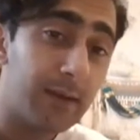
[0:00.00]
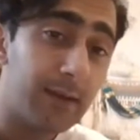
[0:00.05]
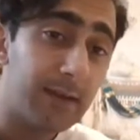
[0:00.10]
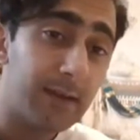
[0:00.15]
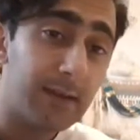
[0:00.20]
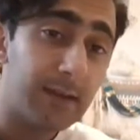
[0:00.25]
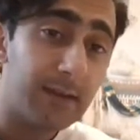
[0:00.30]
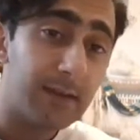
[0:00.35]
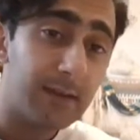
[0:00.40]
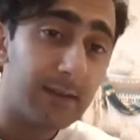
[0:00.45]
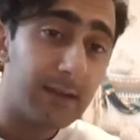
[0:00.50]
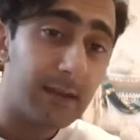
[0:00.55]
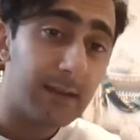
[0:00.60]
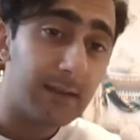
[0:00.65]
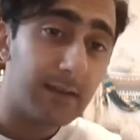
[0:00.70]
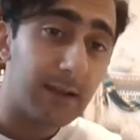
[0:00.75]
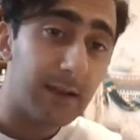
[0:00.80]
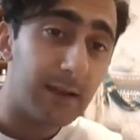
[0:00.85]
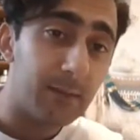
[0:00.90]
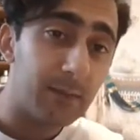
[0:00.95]
in the
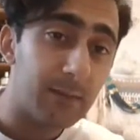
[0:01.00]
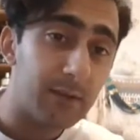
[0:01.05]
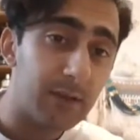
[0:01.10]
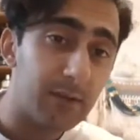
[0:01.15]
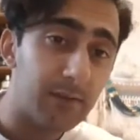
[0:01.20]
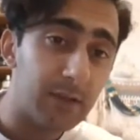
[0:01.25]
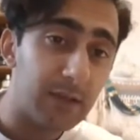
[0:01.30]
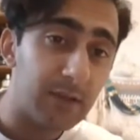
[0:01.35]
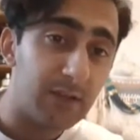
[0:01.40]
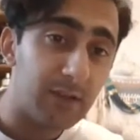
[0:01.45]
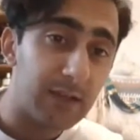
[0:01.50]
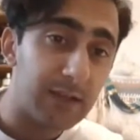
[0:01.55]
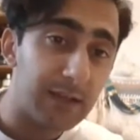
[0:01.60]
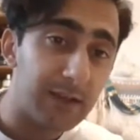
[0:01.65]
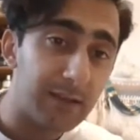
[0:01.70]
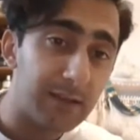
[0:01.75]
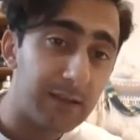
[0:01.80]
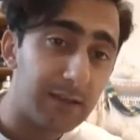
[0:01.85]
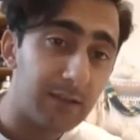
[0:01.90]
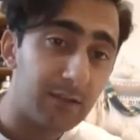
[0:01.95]
daytime, definitely check
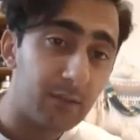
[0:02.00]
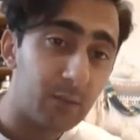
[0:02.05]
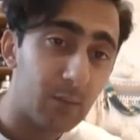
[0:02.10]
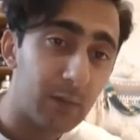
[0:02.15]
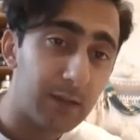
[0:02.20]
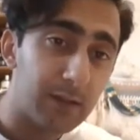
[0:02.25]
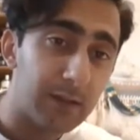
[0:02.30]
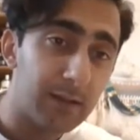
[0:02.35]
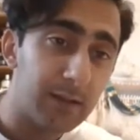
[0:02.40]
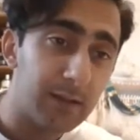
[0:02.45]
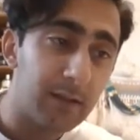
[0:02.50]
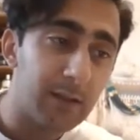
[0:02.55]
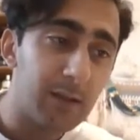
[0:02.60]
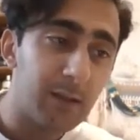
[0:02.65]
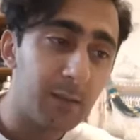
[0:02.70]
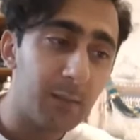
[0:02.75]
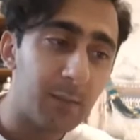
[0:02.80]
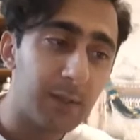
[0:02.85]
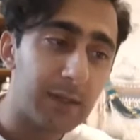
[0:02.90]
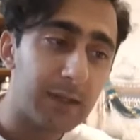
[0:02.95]
out this one
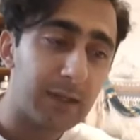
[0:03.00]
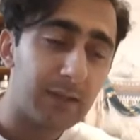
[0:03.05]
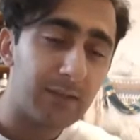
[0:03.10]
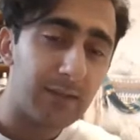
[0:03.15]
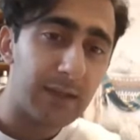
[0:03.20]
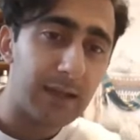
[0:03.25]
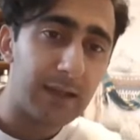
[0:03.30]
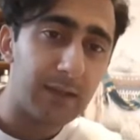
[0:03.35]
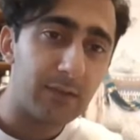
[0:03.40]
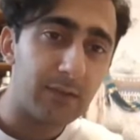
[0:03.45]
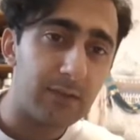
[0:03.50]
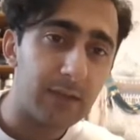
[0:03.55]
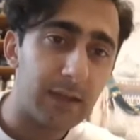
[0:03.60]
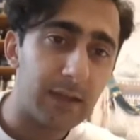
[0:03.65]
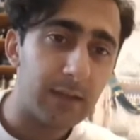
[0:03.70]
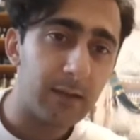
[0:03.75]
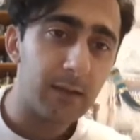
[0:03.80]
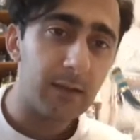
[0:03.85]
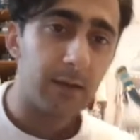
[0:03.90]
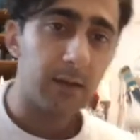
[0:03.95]
because it has that.